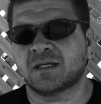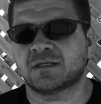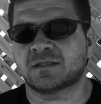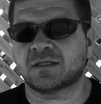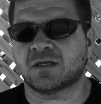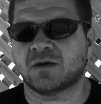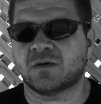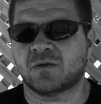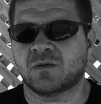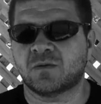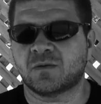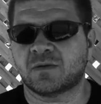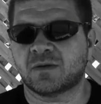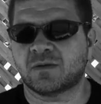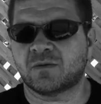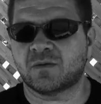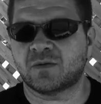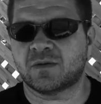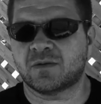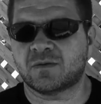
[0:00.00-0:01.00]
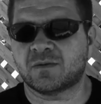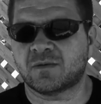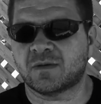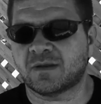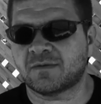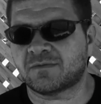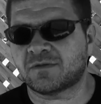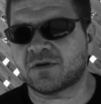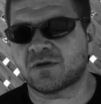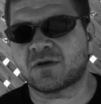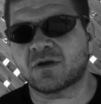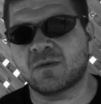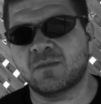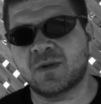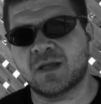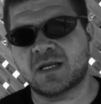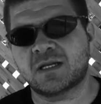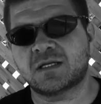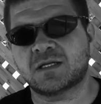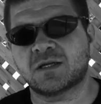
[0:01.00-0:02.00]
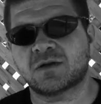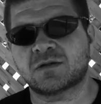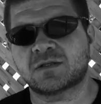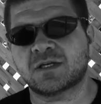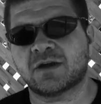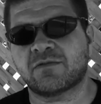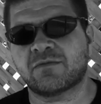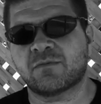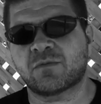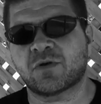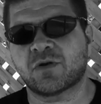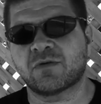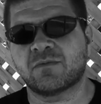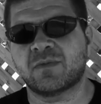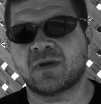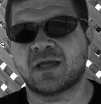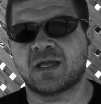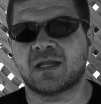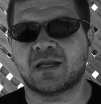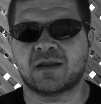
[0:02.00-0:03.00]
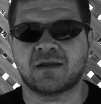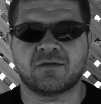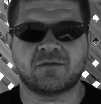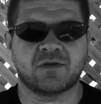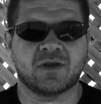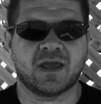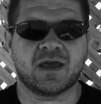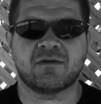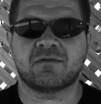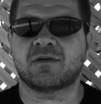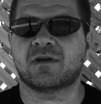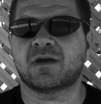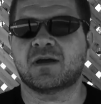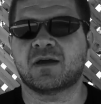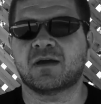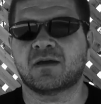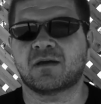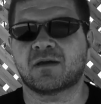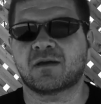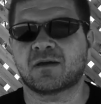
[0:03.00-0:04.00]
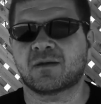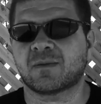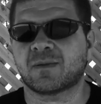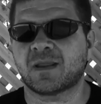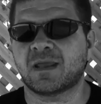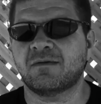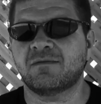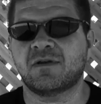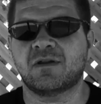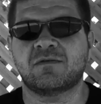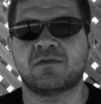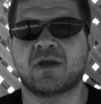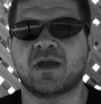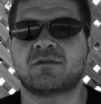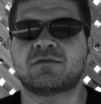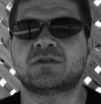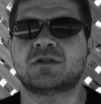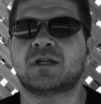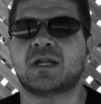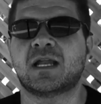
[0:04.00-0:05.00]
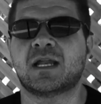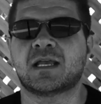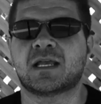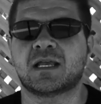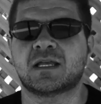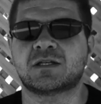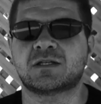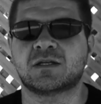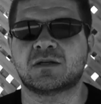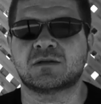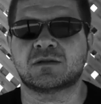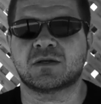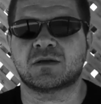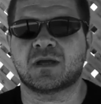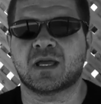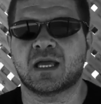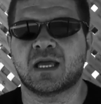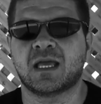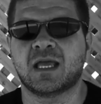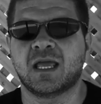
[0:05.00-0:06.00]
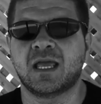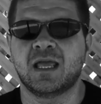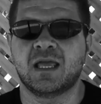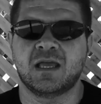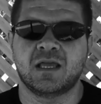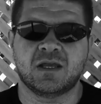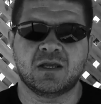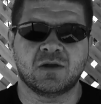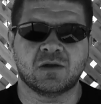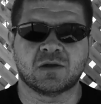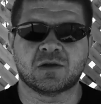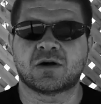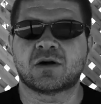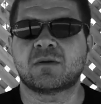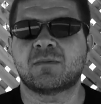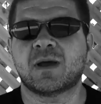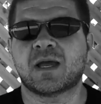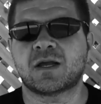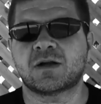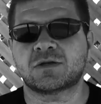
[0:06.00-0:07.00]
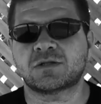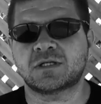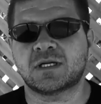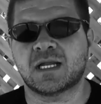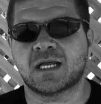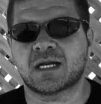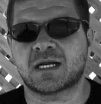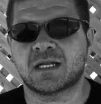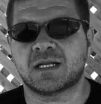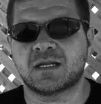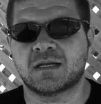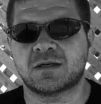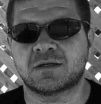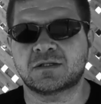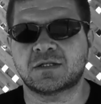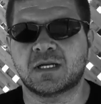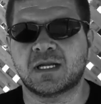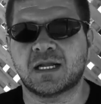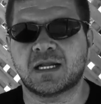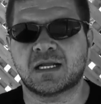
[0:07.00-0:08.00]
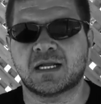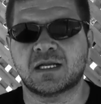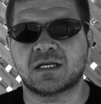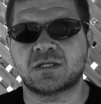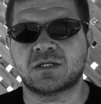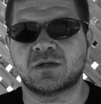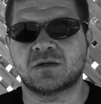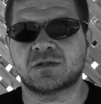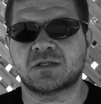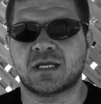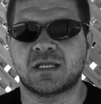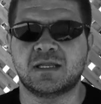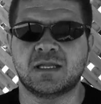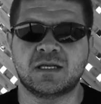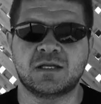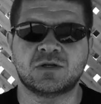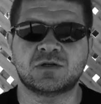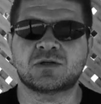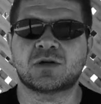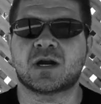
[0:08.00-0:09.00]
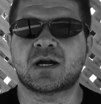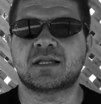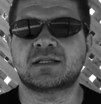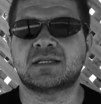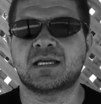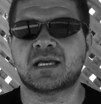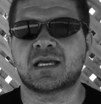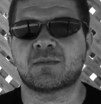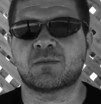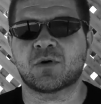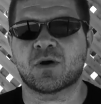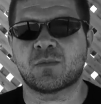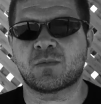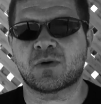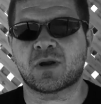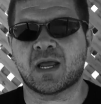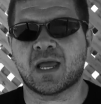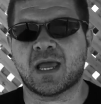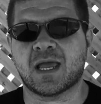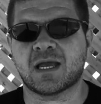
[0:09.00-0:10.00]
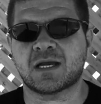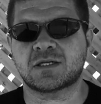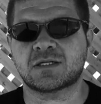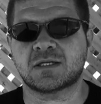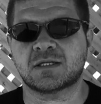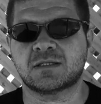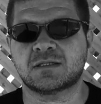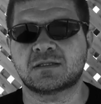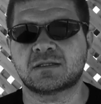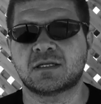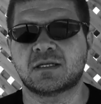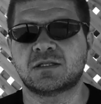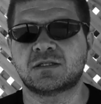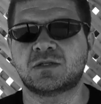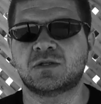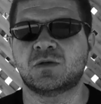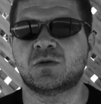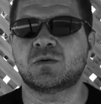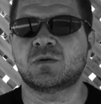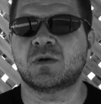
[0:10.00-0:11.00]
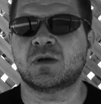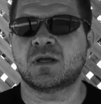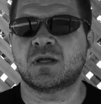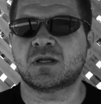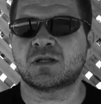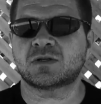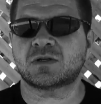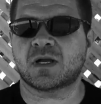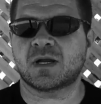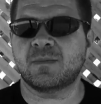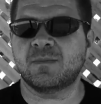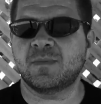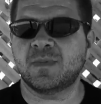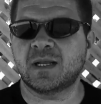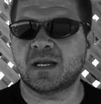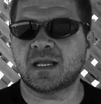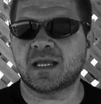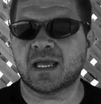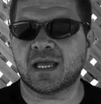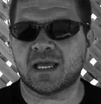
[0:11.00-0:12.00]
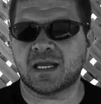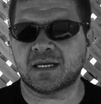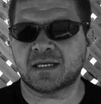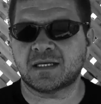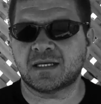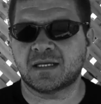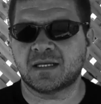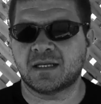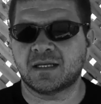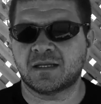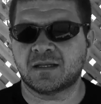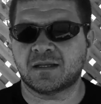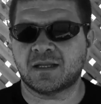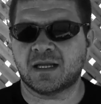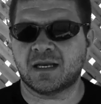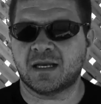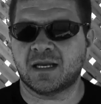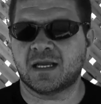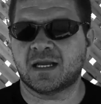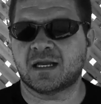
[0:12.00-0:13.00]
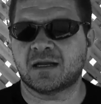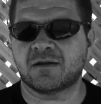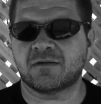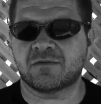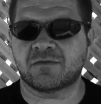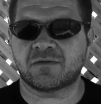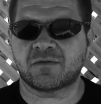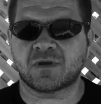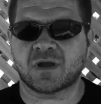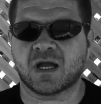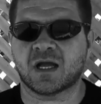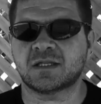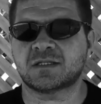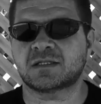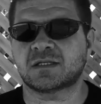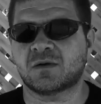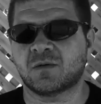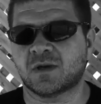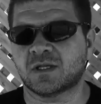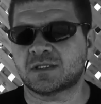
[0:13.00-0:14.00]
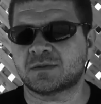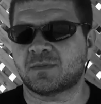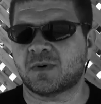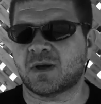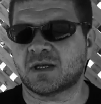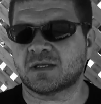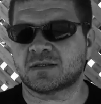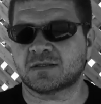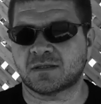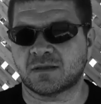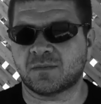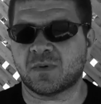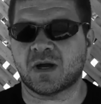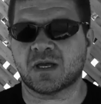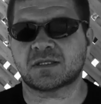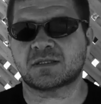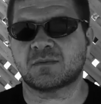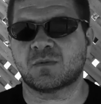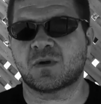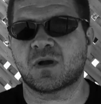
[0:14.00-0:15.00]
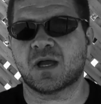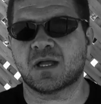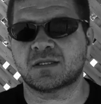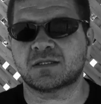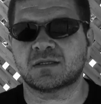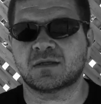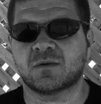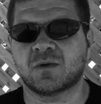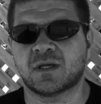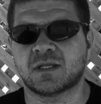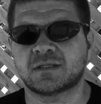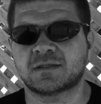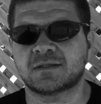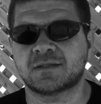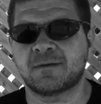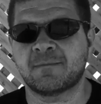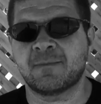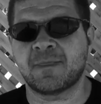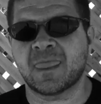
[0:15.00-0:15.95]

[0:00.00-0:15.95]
So if you're committed to your self-improvement, if you have even if you have genetic issues, okay, you learn about your genetic issues, and then you try to take appropriate actions to try to mitigate that negative consequence, the possible consequence.